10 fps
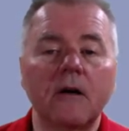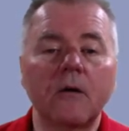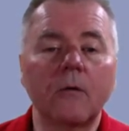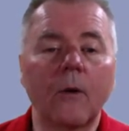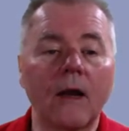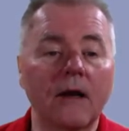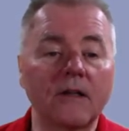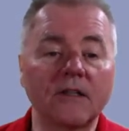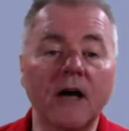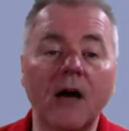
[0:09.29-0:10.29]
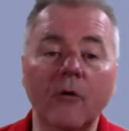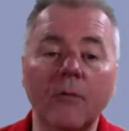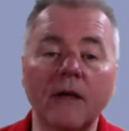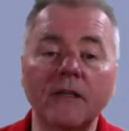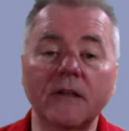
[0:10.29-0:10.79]
While it does not
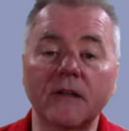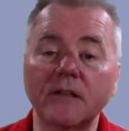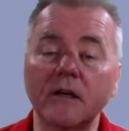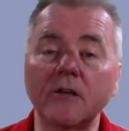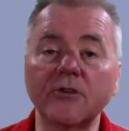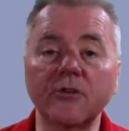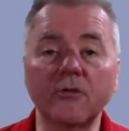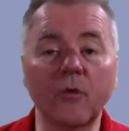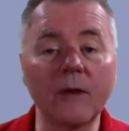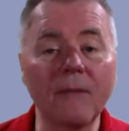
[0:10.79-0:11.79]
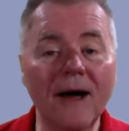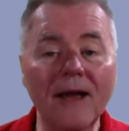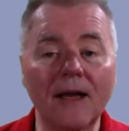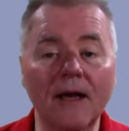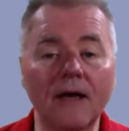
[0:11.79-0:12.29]
replace the discussions we
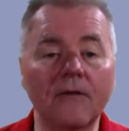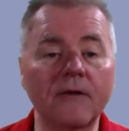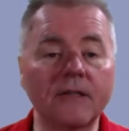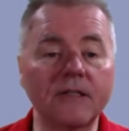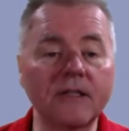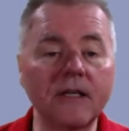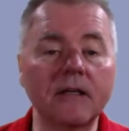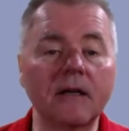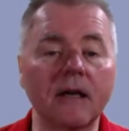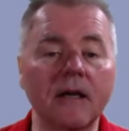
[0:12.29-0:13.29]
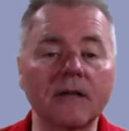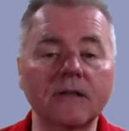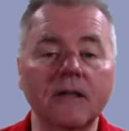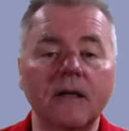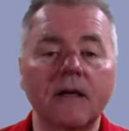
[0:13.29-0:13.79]
might have as a seated
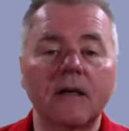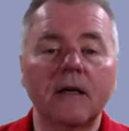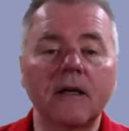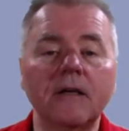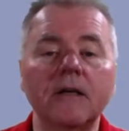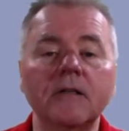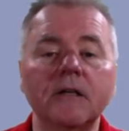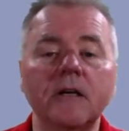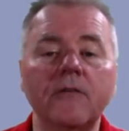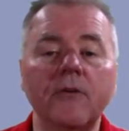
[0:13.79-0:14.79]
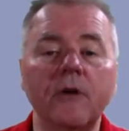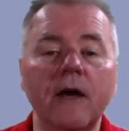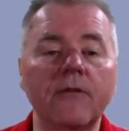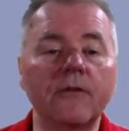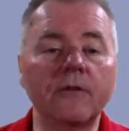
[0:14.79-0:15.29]
class, it does give you an
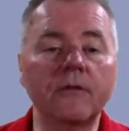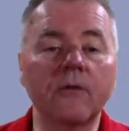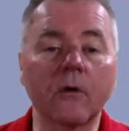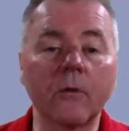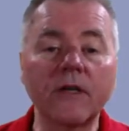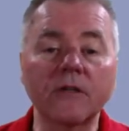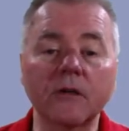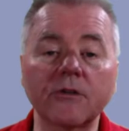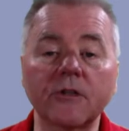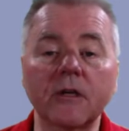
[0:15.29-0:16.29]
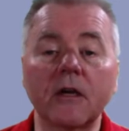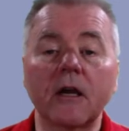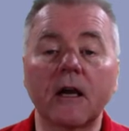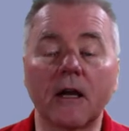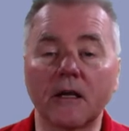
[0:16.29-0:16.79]
avenue for researching
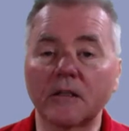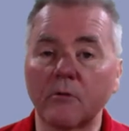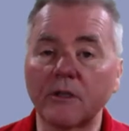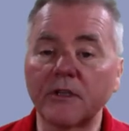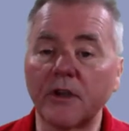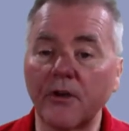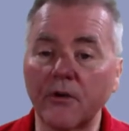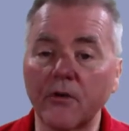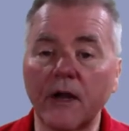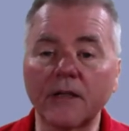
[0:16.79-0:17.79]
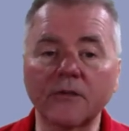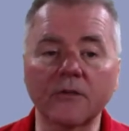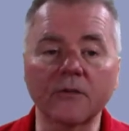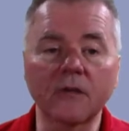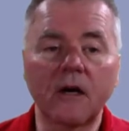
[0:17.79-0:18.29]
and expressing your
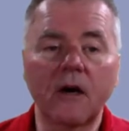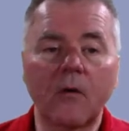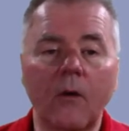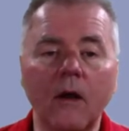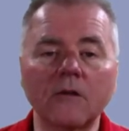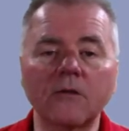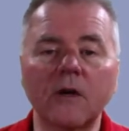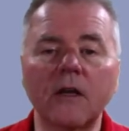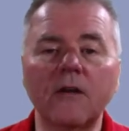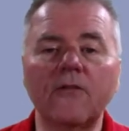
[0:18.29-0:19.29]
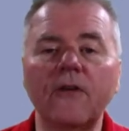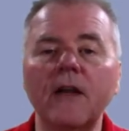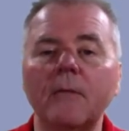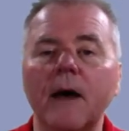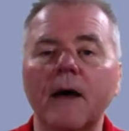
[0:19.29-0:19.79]
answers while also getting
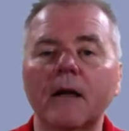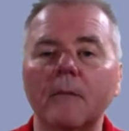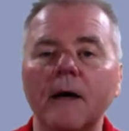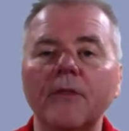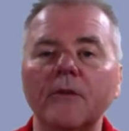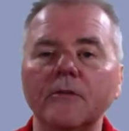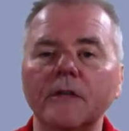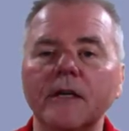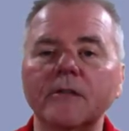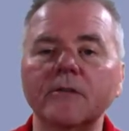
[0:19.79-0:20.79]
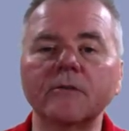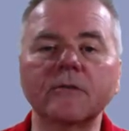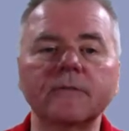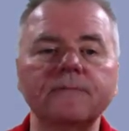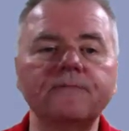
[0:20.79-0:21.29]
feedback about those answers.